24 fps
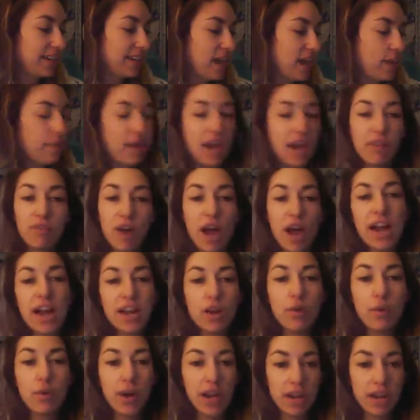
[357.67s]
I
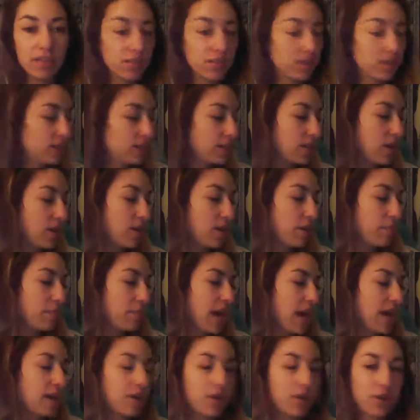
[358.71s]
know why I wrote this note,
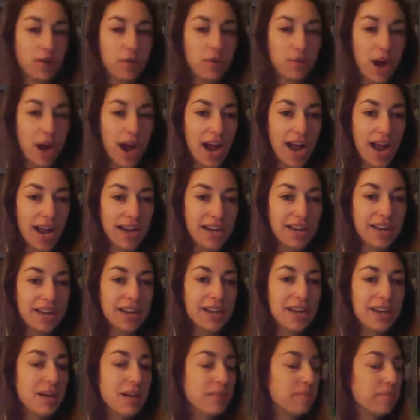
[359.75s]
but I don't know why.
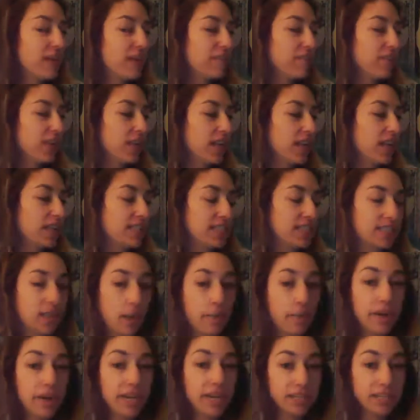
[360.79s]
But I feel like
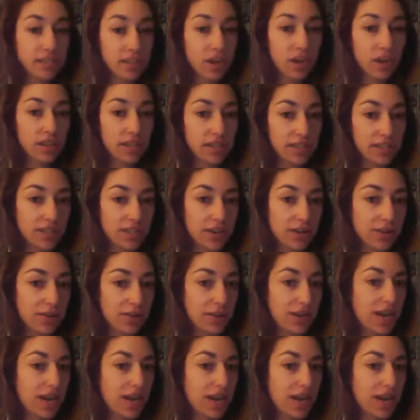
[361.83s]
somebody saw this note